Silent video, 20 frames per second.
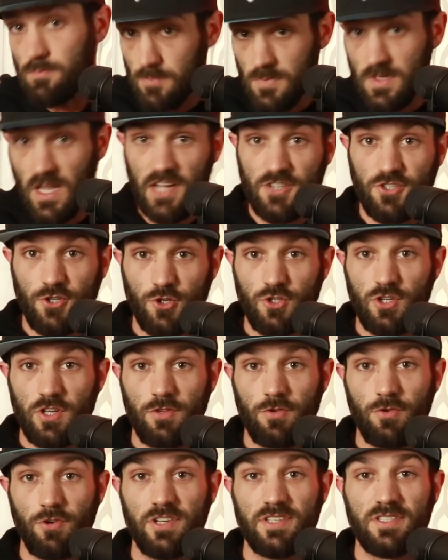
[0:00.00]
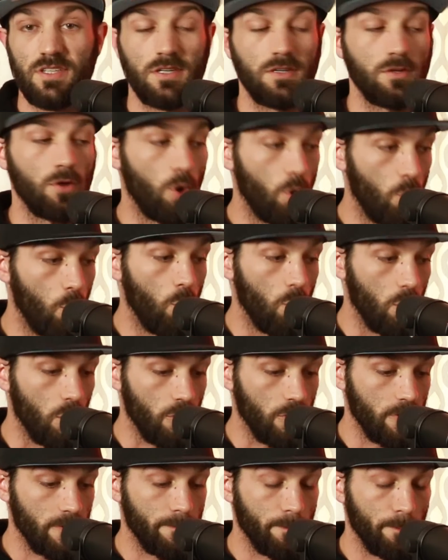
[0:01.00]
That's usually the reason.
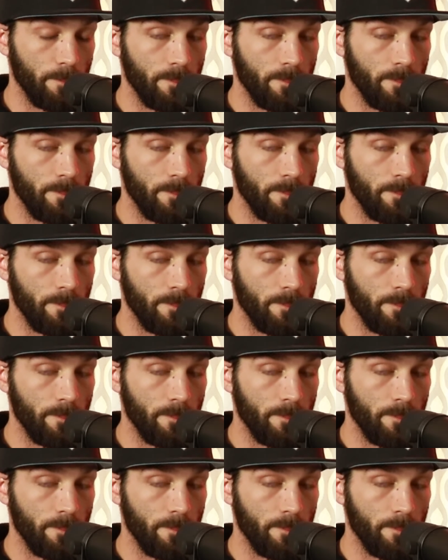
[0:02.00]
Or